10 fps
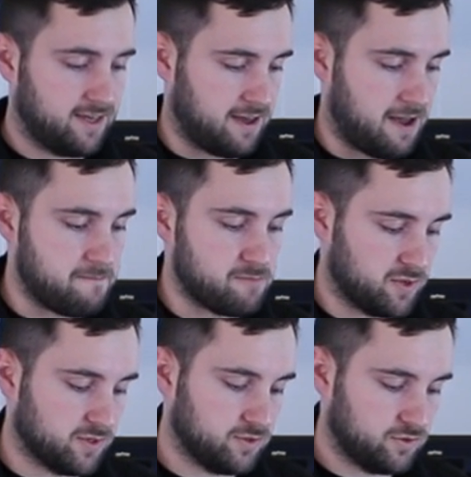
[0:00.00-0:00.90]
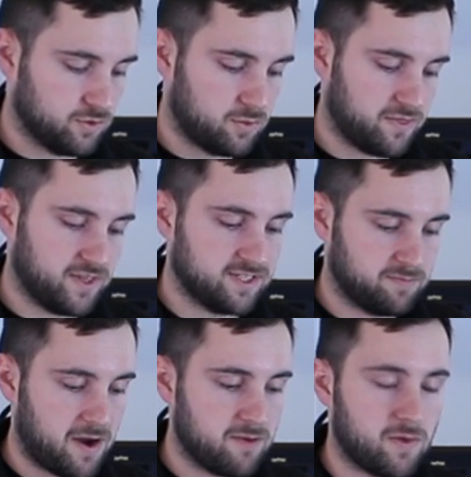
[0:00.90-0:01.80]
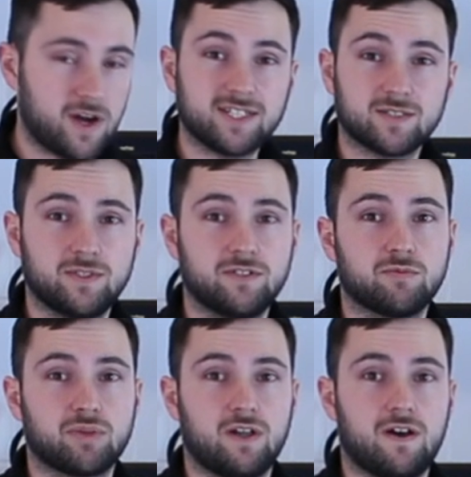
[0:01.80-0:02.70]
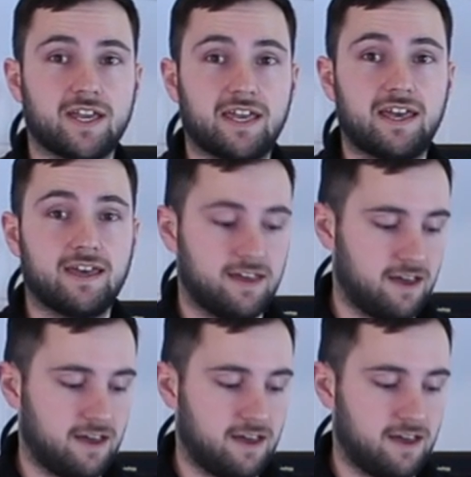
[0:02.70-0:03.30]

The one thing to bear in mind is when you're applying it,